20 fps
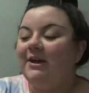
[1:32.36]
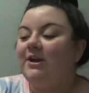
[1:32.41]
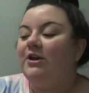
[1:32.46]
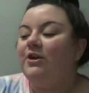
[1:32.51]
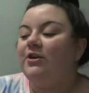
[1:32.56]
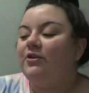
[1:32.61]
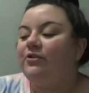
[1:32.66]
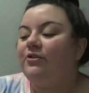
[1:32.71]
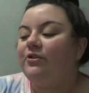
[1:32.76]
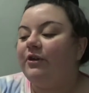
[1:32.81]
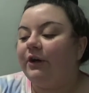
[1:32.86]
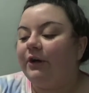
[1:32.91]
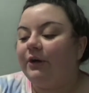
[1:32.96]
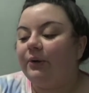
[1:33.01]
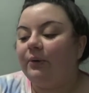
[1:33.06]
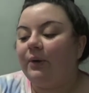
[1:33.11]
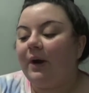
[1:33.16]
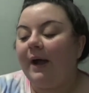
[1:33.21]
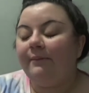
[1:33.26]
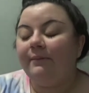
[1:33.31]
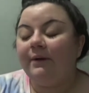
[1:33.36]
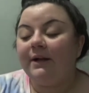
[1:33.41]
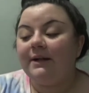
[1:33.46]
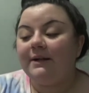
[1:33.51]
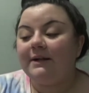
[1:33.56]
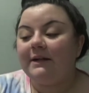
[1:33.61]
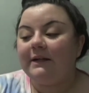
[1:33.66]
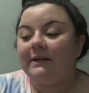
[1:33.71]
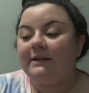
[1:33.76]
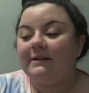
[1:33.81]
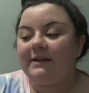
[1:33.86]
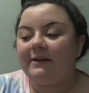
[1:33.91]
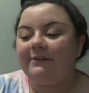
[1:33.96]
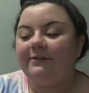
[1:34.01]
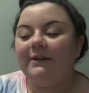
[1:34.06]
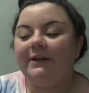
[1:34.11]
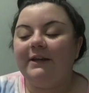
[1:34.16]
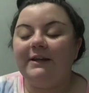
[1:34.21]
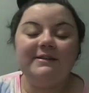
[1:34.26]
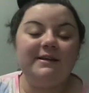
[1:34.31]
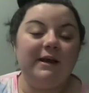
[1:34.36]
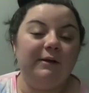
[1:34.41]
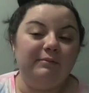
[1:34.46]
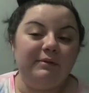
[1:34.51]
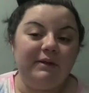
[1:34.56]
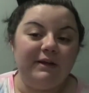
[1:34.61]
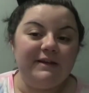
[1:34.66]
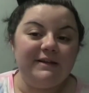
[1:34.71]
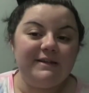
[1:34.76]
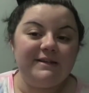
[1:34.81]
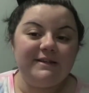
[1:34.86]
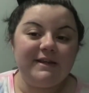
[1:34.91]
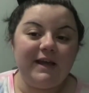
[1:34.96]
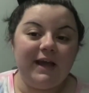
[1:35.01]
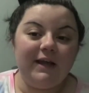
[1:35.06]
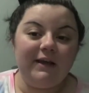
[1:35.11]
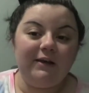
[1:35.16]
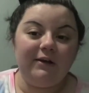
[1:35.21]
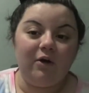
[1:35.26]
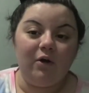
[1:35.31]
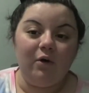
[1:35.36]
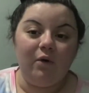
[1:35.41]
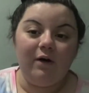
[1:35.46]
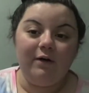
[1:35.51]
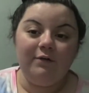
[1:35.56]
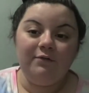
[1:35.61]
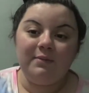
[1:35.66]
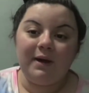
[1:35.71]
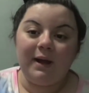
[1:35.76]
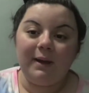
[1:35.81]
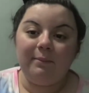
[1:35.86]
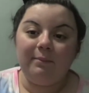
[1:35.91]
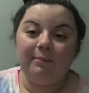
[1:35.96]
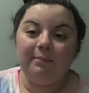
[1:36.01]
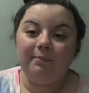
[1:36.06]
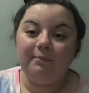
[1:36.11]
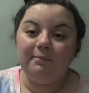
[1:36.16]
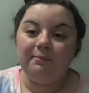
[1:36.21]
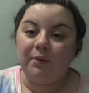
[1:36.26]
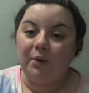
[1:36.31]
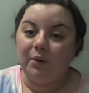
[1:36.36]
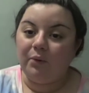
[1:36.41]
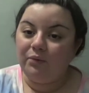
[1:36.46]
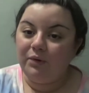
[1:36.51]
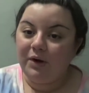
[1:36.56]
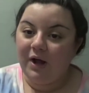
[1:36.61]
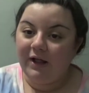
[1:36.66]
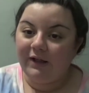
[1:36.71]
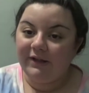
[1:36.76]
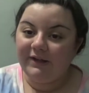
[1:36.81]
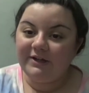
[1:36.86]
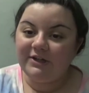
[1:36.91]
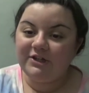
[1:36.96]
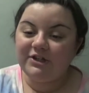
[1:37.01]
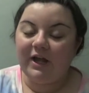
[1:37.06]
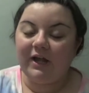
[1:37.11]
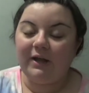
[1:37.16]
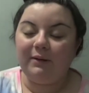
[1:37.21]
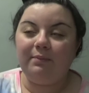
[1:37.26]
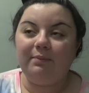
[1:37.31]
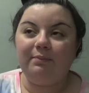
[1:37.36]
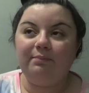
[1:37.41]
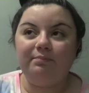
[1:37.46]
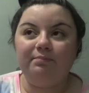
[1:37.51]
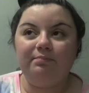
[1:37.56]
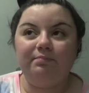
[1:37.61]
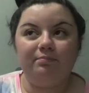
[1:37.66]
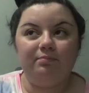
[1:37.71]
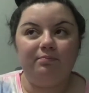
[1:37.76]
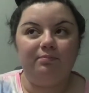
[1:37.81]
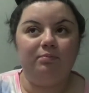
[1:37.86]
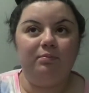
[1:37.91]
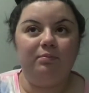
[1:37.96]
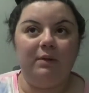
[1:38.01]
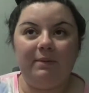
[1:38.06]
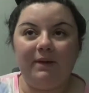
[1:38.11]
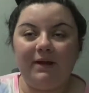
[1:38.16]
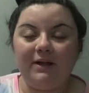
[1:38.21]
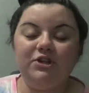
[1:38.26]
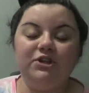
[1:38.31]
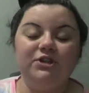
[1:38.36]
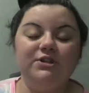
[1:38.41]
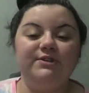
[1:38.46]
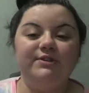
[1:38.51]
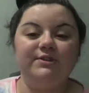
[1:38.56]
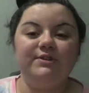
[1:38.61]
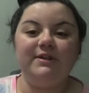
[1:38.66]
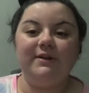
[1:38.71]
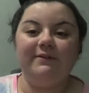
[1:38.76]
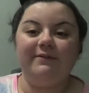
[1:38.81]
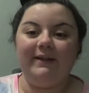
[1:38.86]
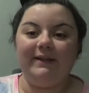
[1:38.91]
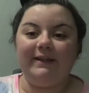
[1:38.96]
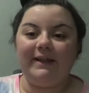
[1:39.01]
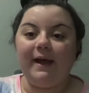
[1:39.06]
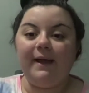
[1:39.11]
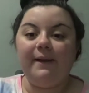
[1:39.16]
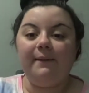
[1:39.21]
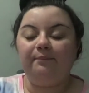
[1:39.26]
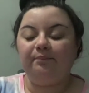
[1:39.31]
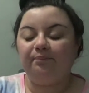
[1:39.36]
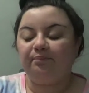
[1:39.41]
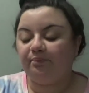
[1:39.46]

So I'm gonna definitely attempt this and go off my own knowledge and the pictures and stuff like that.